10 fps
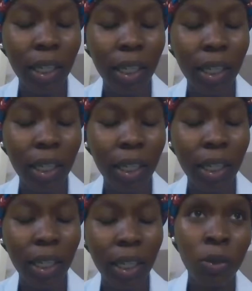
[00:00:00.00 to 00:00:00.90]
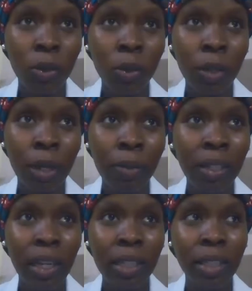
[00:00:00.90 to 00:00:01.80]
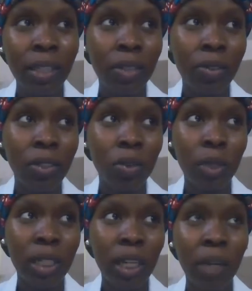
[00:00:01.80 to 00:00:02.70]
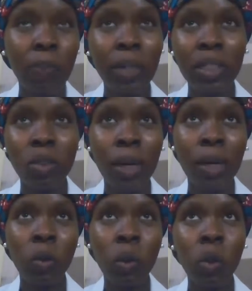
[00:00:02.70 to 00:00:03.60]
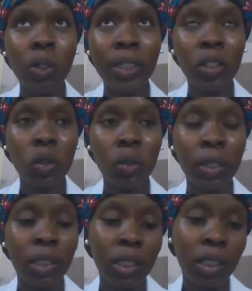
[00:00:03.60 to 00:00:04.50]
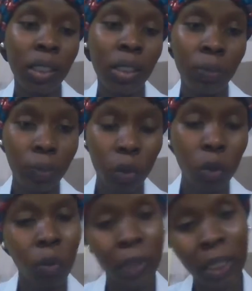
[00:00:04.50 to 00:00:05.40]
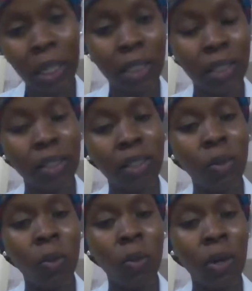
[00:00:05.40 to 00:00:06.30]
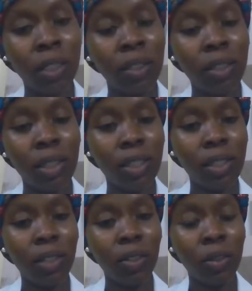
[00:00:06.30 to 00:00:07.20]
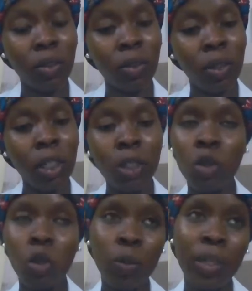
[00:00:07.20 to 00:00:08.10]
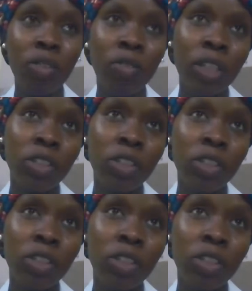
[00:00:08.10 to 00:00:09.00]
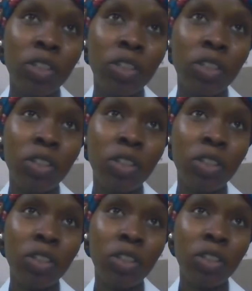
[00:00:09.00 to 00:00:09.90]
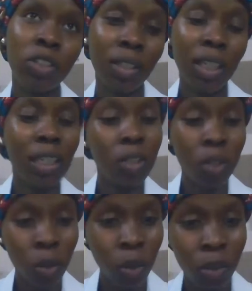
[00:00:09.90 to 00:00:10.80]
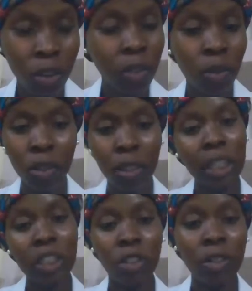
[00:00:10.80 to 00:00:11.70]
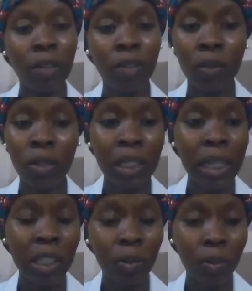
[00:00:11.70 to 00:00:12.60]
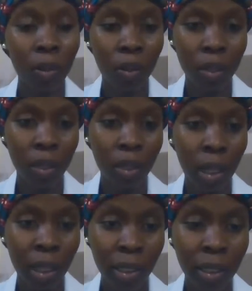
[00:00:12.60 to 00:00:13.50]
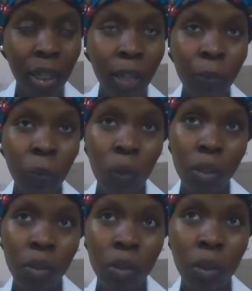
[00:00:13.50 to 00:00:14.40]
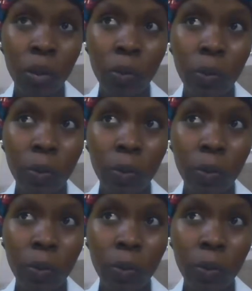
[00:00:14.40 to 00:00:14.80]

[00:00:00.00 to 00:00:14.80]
And, I realized that there isn't really a place where I could walk into and see so many artists in one setting, so many fashion designers in one setting in the north, in northern Nigeria. I've never really experienced that. So,